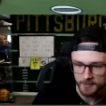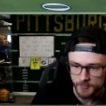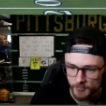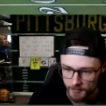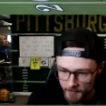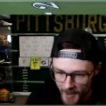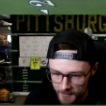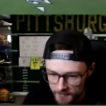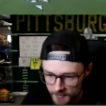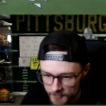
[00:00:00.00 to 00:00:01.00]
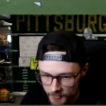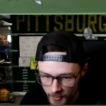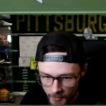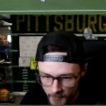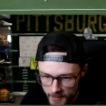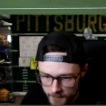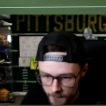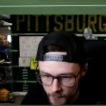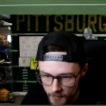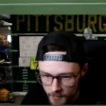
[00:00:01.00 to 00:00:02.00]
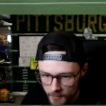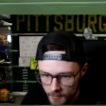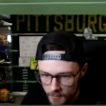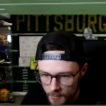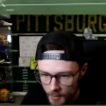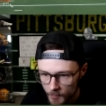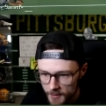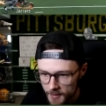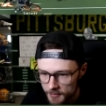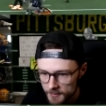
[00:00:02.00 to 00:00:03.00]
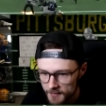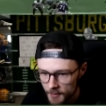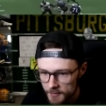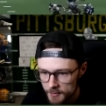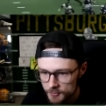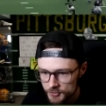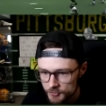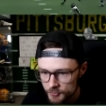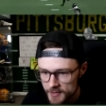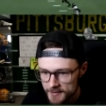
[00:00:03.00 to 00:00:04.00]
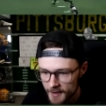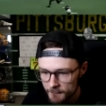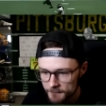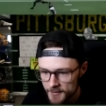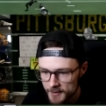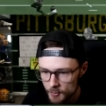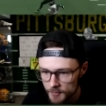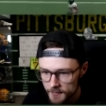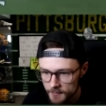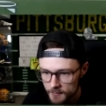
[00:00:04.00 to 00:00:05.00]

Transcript: hit you with a madness that you're not ready for. Oh, wait. I thought Tyreek Hill streaked downfield.